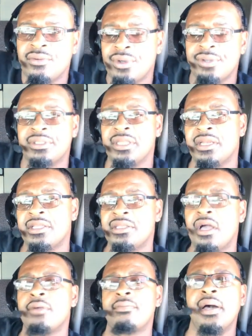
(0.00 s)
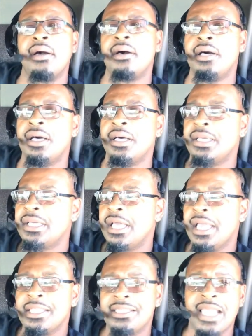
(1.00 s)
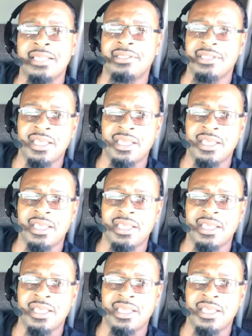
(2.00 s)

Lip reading: We was sitting there talking about tax